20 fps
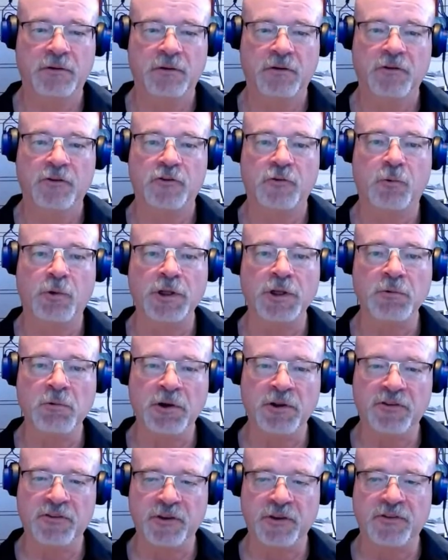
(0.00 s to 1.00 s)
21
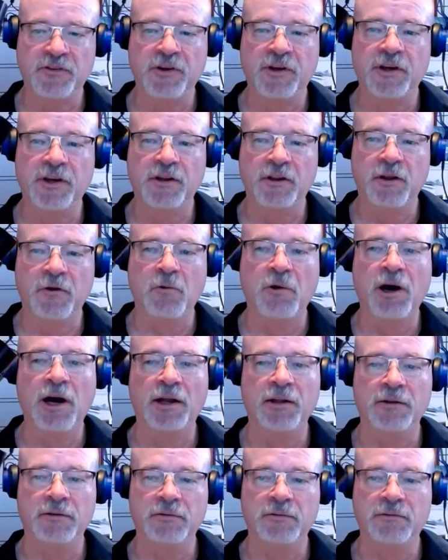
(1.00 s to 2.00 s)
cents a kilowatt
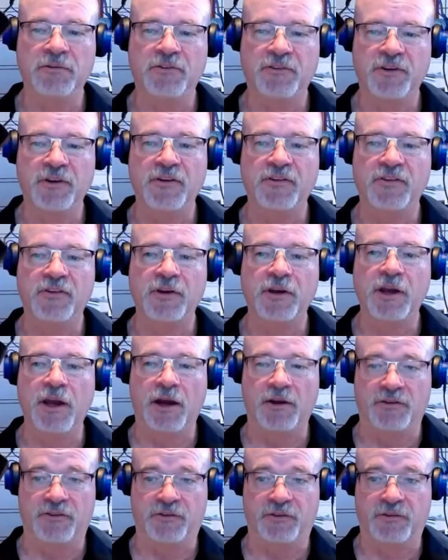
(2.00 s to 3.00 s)

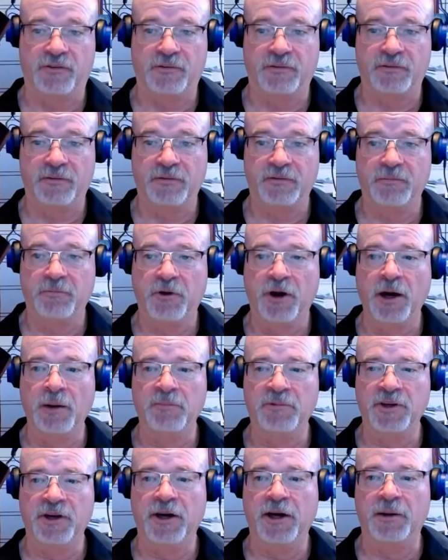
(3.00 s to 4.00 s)
CCS prime
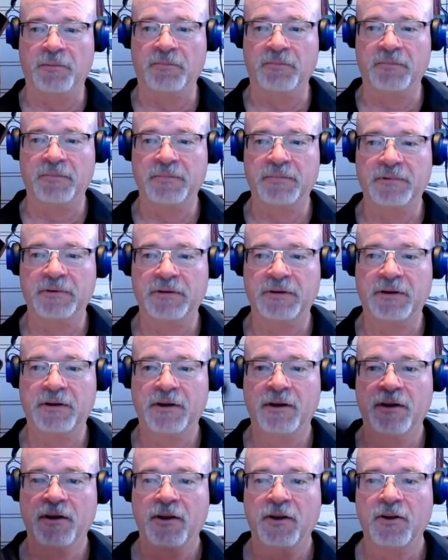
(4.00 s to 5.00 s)
time.
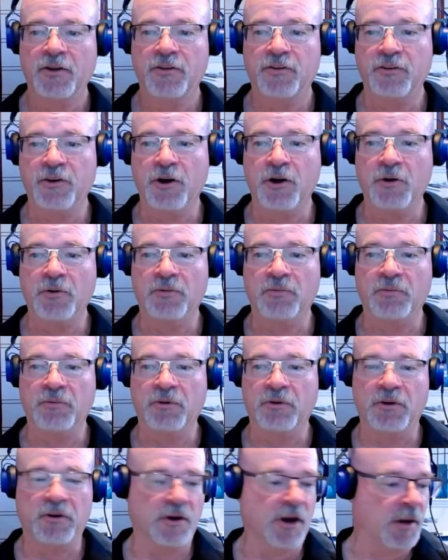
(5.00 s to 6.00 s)
So,
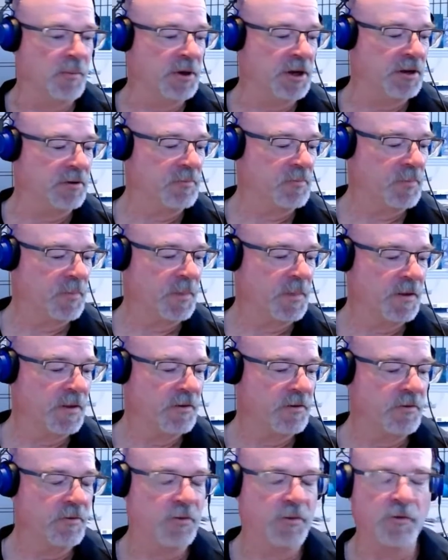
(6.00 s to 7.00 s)
I mean,
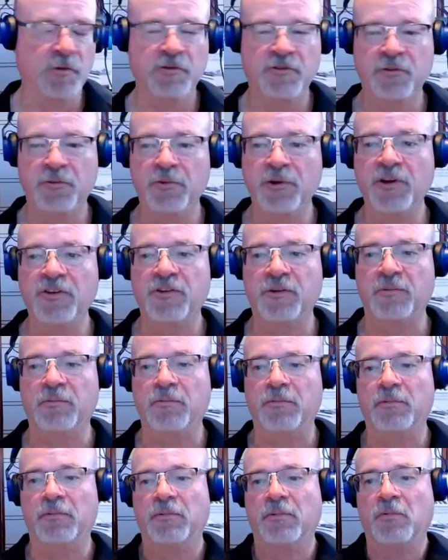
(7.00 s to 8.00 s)
there's a reason
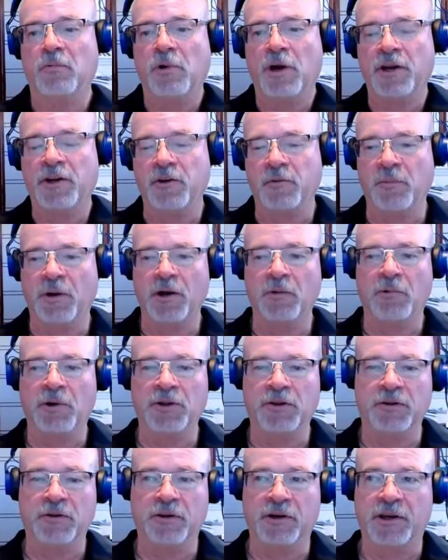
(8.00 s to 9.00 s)
why you might want to
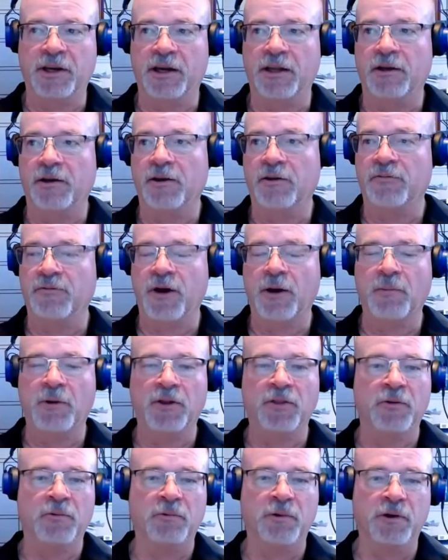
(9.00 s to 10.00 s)
look at it. If I'm on
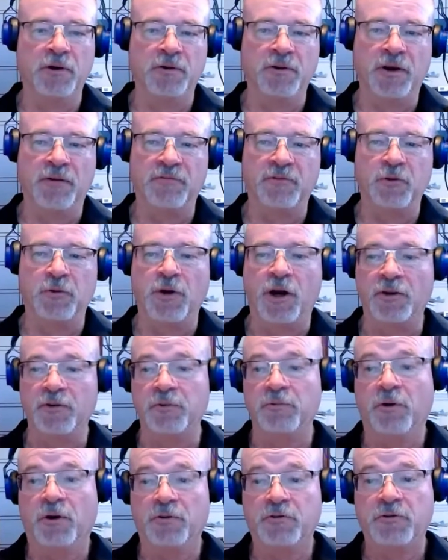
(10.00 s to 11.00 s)
the road, I do
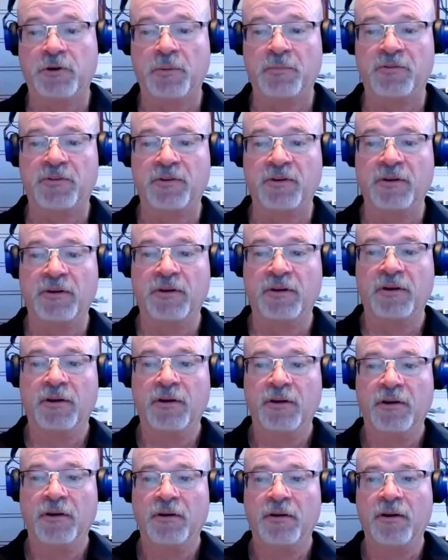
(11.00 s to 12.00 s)
road trips,
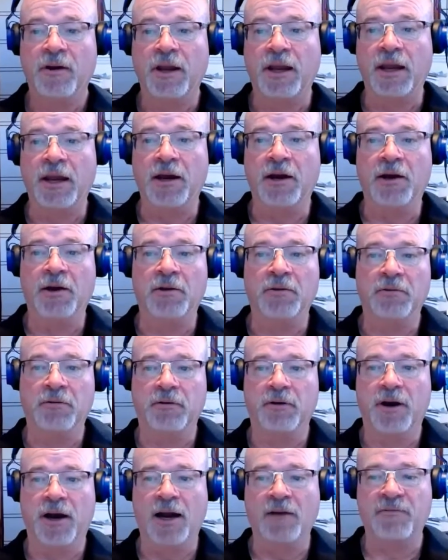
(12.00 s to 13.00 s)
and
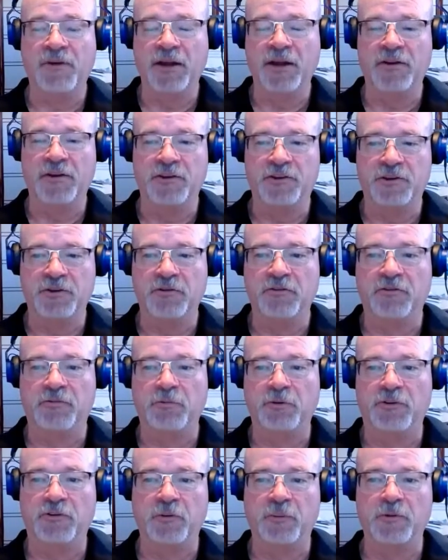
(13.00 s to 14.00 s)
I've had issues
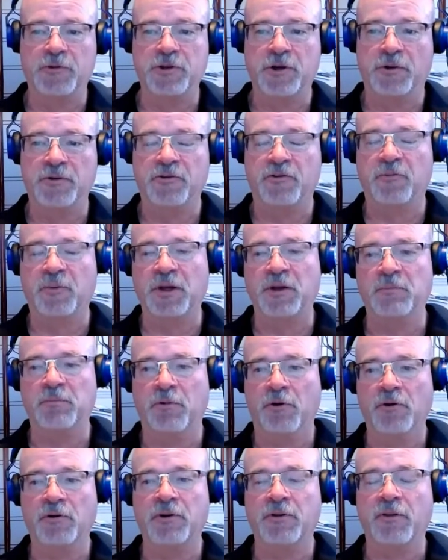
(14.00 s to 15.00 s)
with superchargers being
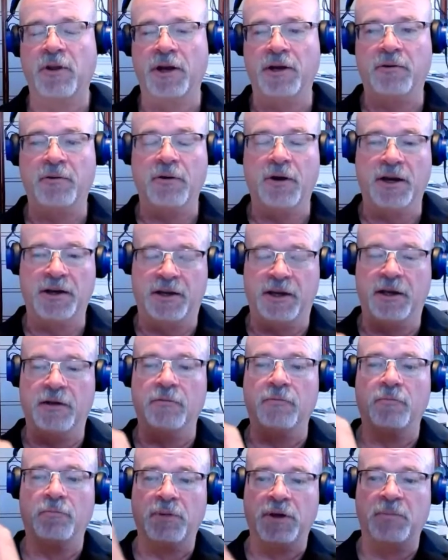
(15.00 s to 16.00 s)
broken. Like again,
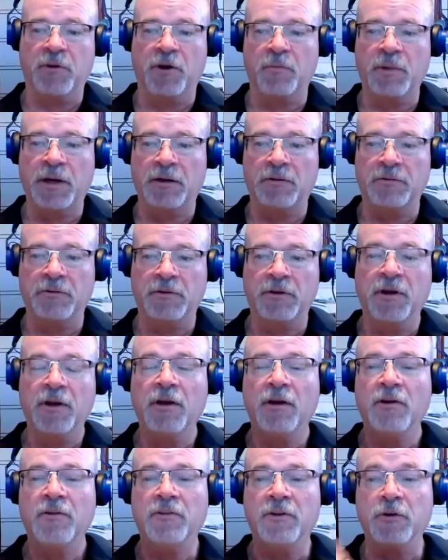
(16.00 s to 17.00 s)
Big Bear Mountain,
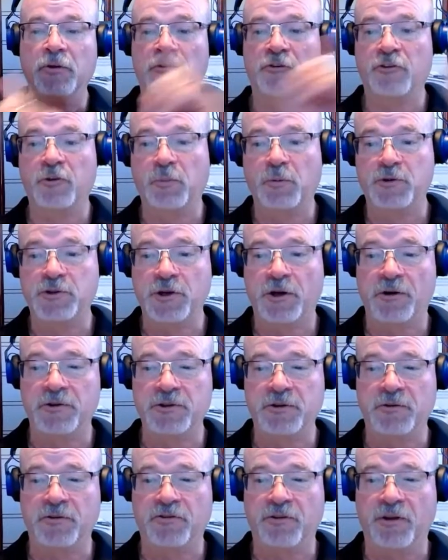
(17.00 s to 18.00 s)
nearest supercharger is